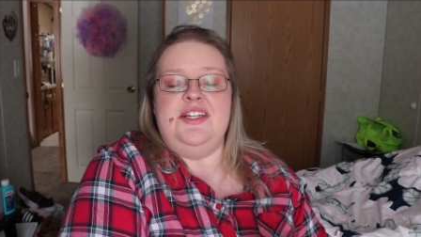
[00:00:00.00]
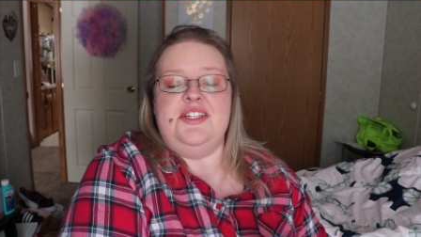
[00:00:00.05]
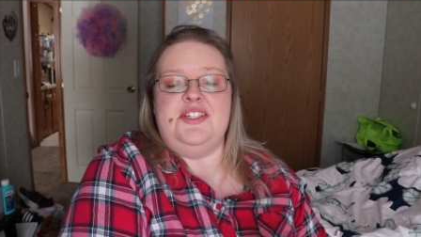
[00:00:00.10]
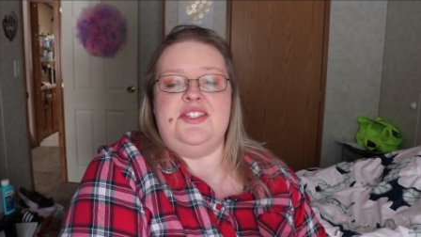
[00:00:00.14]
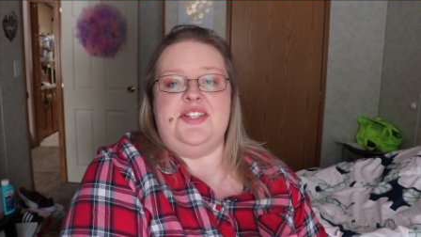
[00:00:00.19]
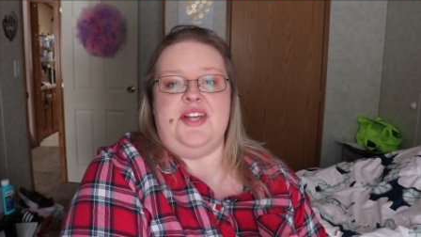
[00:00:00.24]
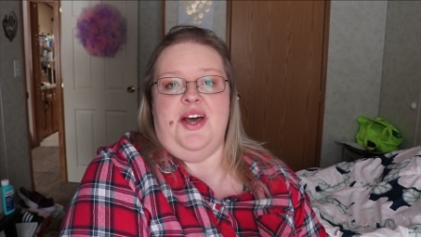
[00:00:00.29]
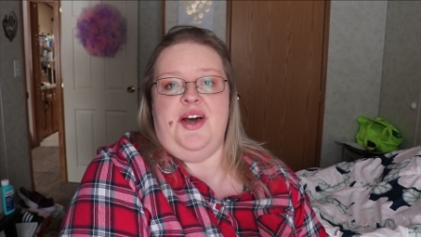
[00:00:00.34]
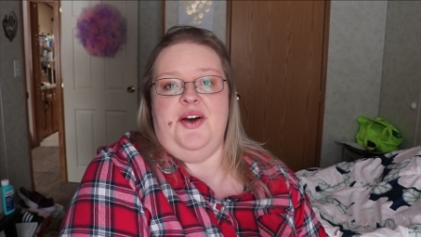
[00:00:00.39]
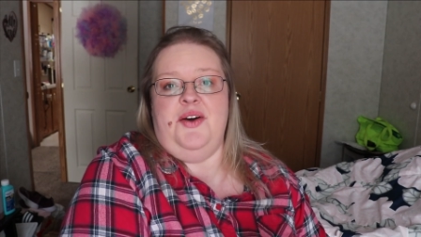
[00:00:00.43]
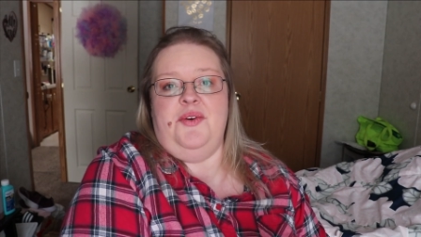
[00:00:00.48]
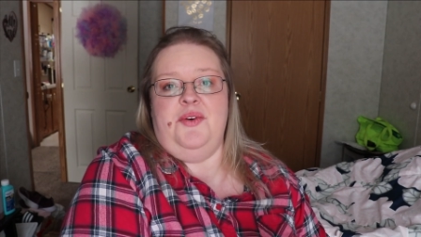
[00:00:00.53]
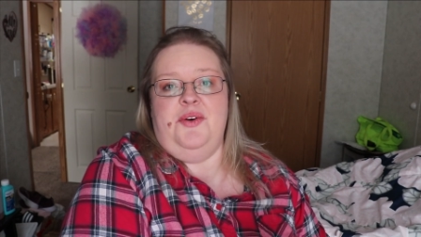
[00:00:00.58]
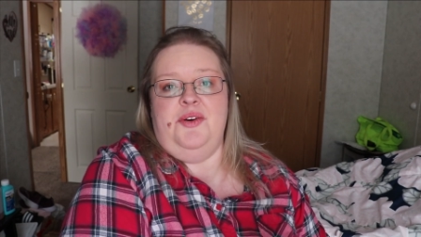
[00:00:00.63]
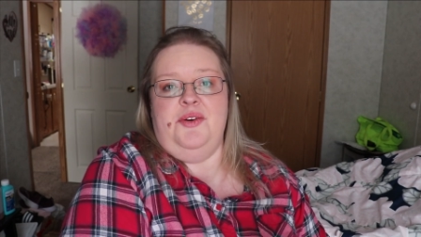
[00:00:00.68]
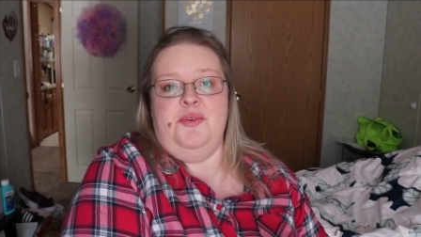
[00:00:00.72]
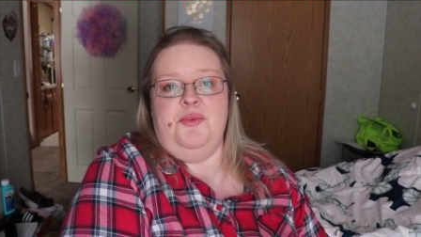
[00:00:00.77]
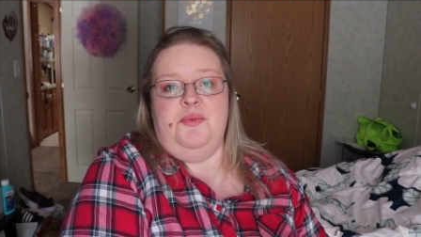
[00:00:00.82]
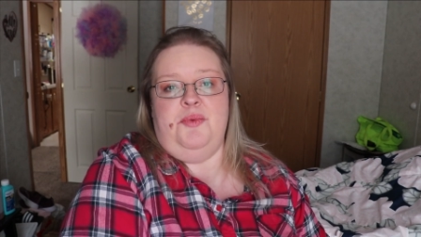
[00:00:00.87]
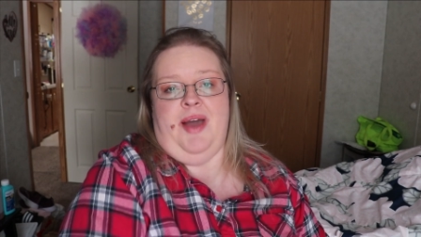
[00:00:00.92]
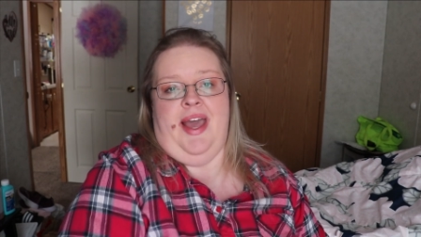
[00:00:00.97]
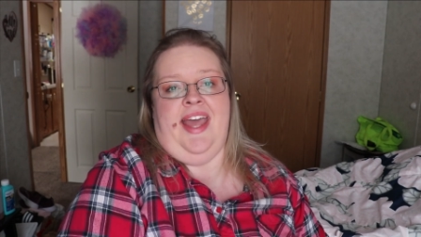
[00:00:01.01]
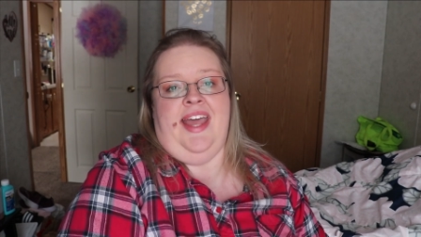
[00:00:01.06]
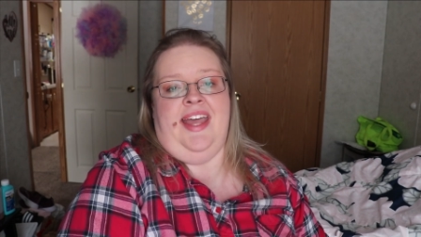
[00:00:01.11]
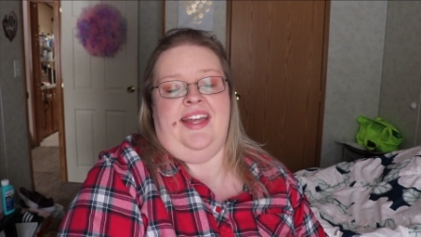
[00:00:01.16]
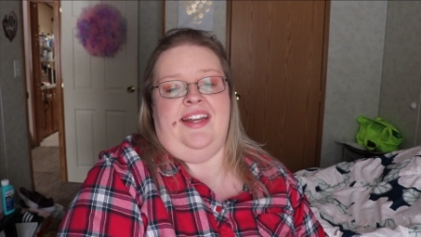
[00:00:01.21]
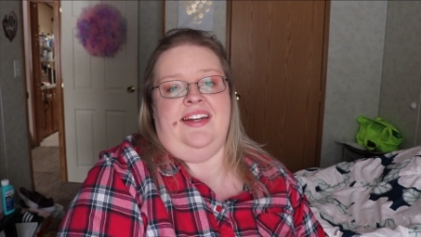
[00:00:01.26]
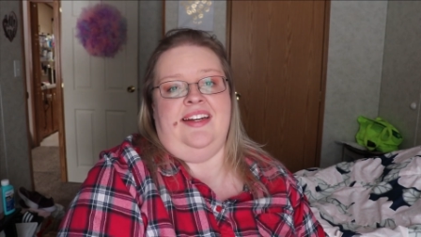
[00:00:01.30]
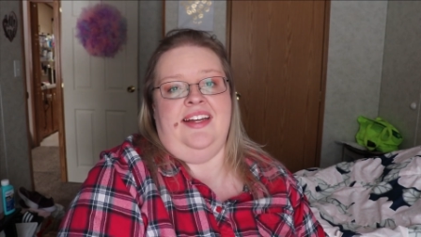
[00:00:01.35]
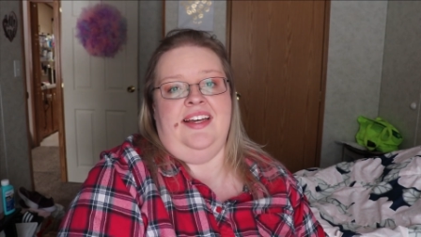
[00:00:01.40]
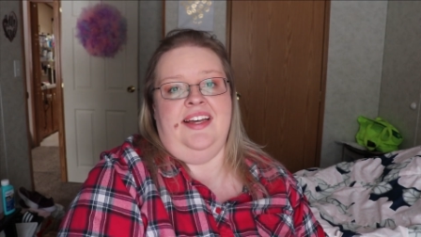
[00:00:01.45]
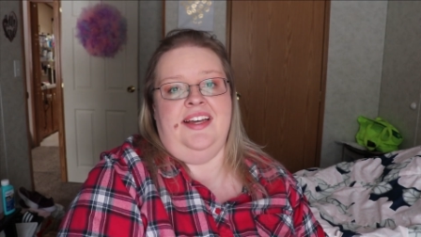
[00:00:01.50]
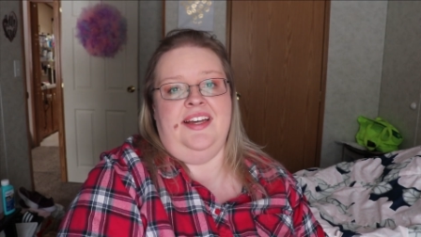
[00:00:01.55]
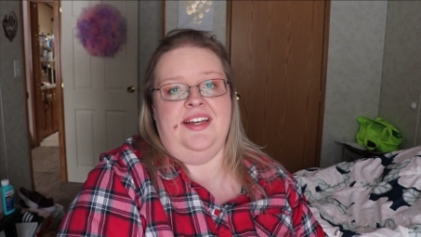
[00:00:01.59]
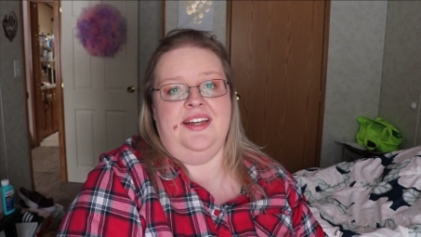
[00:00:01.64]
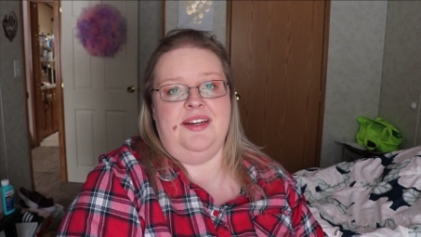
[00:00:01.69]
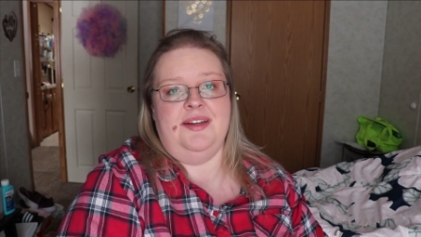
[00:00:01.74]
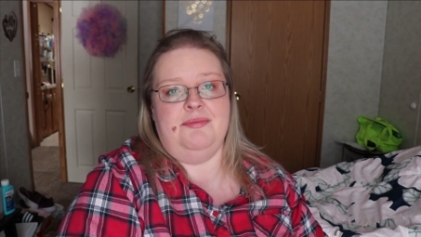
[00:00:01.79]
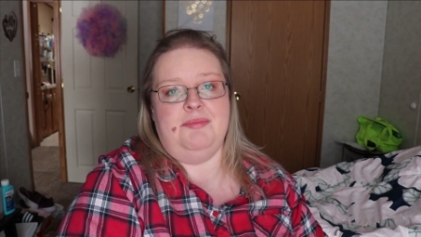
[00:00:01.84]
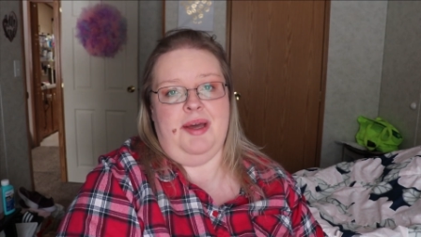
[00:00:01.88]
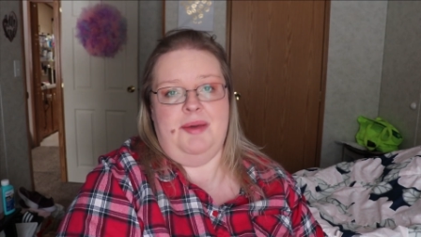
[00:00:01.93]
so when
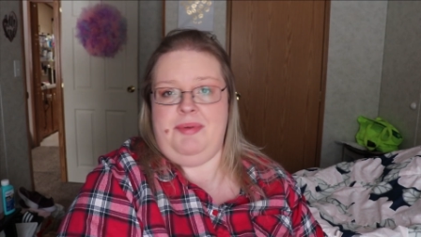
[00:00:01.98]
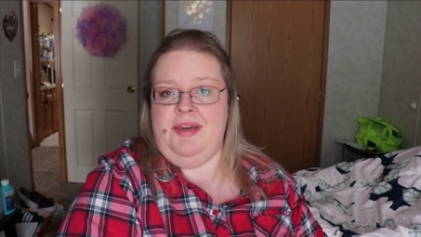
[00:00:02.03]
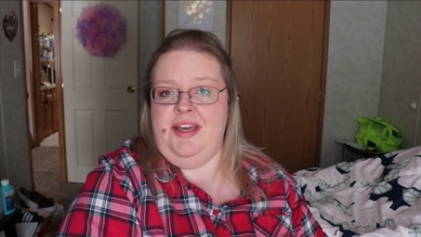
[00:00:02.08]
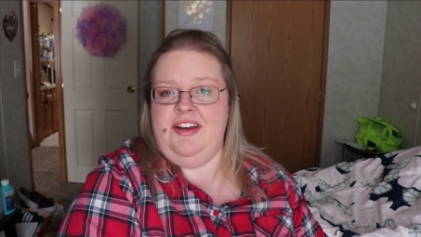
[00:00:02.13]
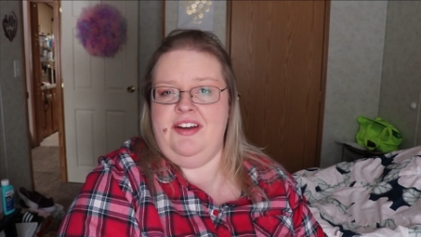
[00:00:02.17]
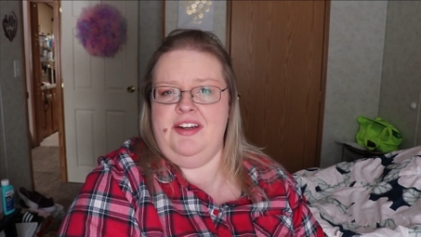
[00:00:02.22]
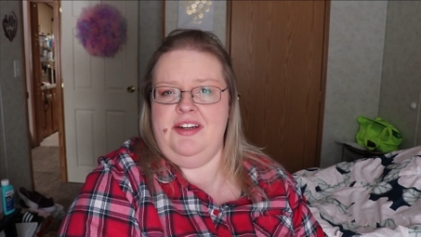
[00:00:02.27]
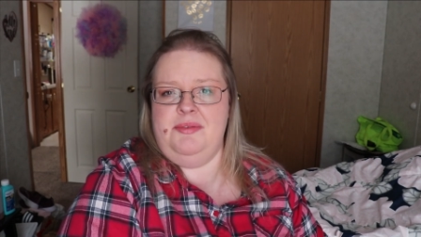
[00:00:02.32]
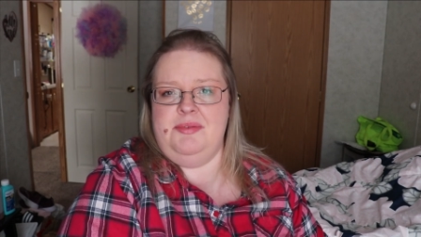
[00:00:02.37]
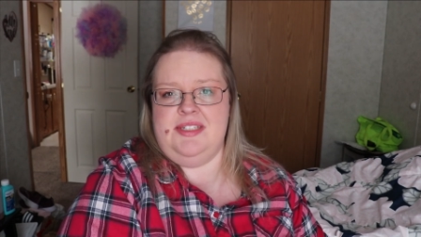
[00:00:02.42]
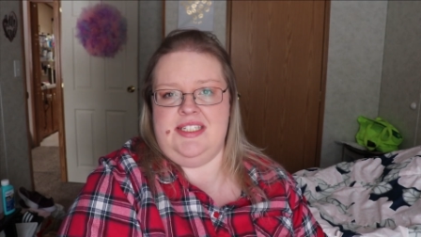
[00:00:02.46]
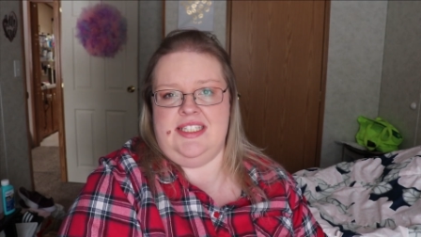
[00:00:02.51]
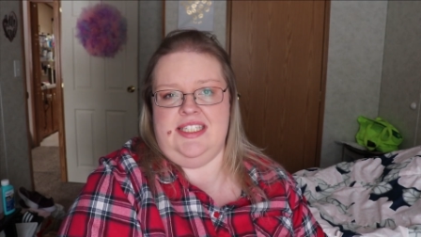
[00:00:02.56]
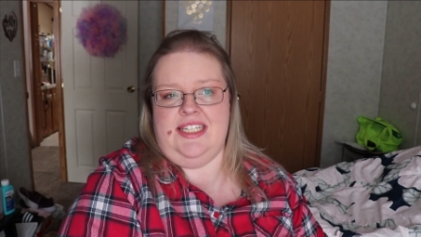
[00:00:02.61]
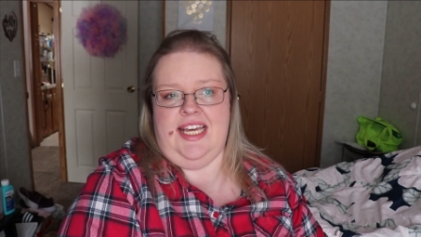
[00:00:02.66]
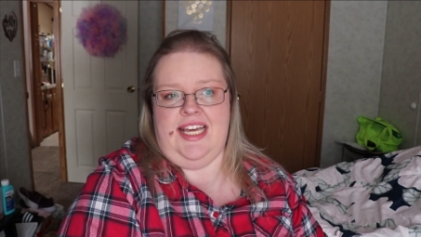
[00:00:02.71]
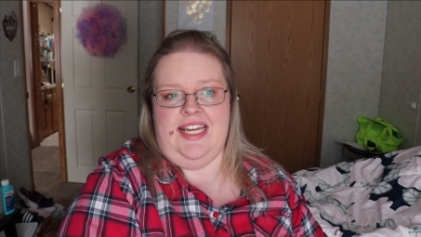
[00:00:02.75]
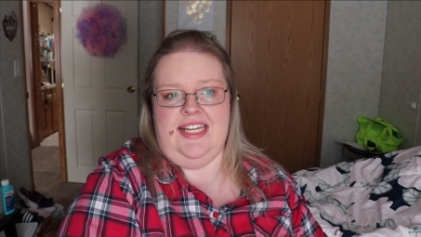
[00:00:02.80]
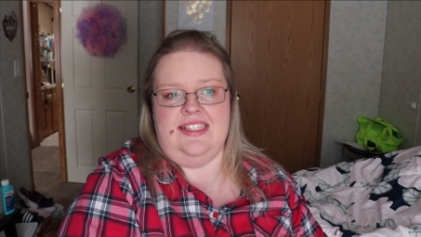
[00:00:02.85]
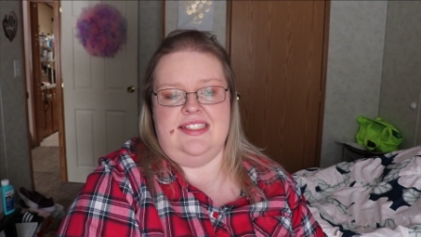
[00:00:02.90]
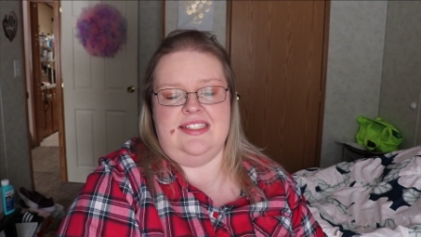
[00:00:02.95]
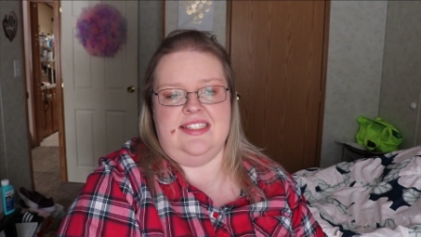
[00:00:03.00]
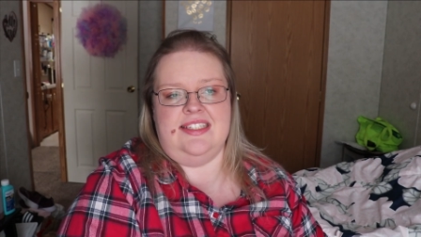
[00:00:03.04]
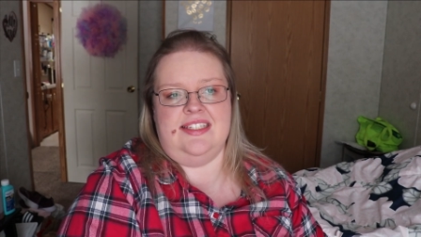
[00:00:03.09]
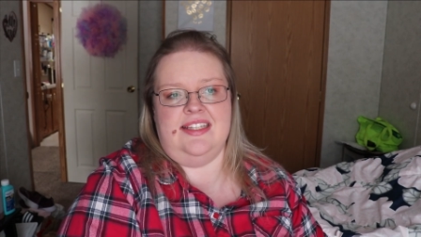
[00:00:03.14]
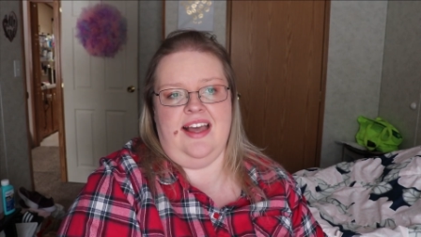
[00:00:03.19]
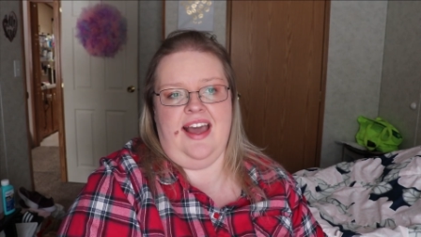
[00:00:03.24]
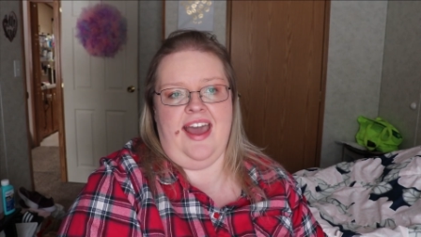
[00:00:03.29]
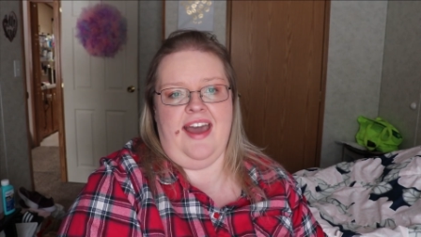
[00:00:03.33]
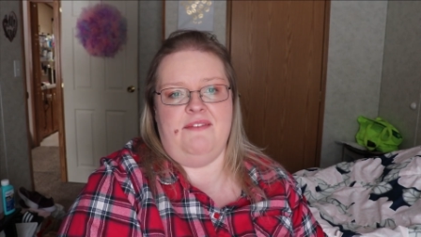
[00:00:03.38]
my period was late,